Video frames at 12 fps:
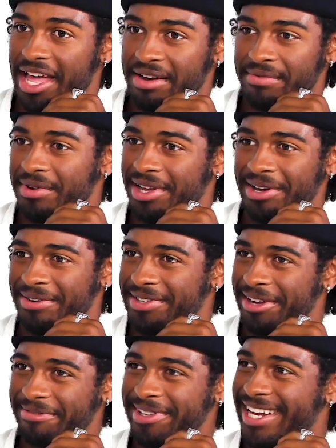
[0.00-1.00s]
No,
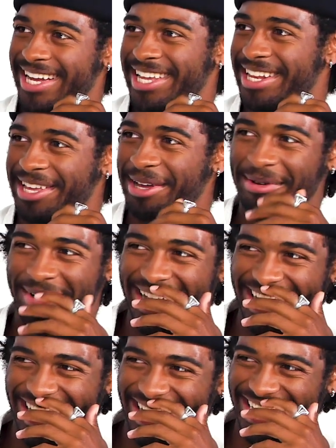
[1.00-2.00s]
definitely not
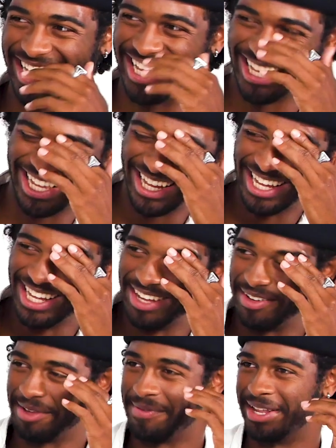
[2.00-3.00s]
EDM.
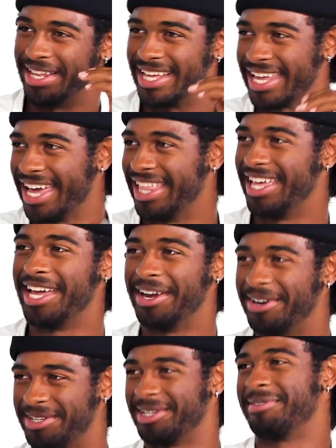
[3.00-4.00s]
Maybe in like LA
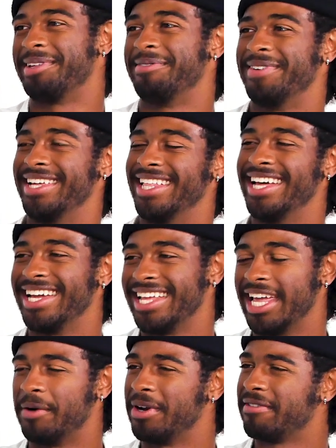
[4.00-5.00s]
or something, but like,
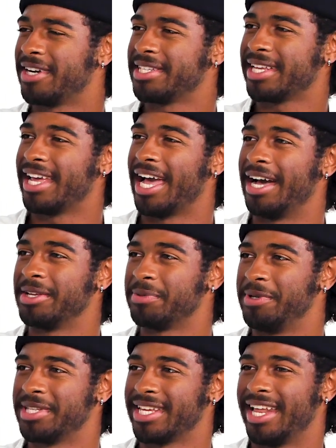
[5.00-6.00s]
yeah, whenever I say house
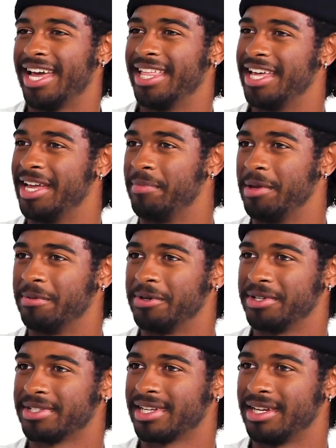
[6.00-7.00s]
music in LA, people are
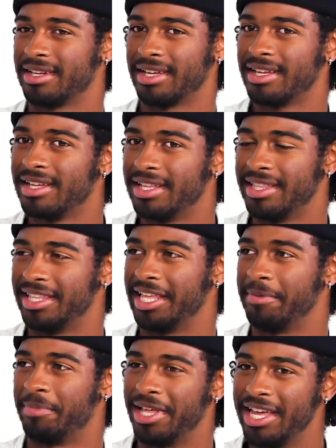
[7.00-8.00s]
just like, what? And
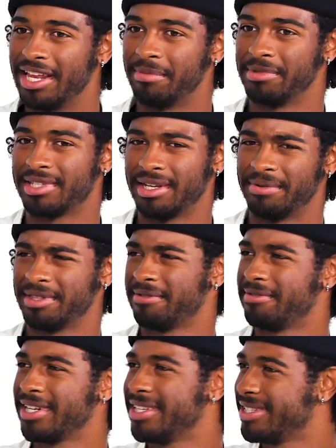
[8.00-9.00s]
they play it, I'm just like, what the
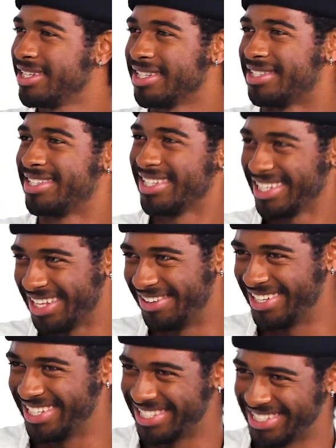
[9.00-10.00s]
fuck is this? I'm
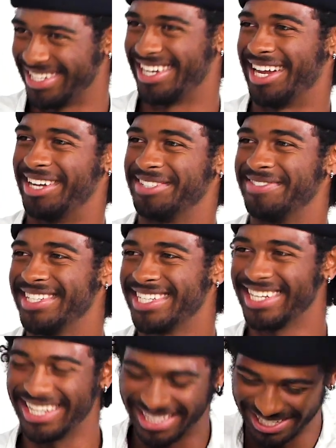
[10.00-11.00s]
like, this is not house
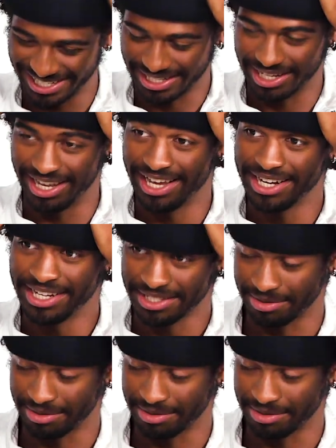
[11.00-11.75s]
music. And they're just like, yeah, it is.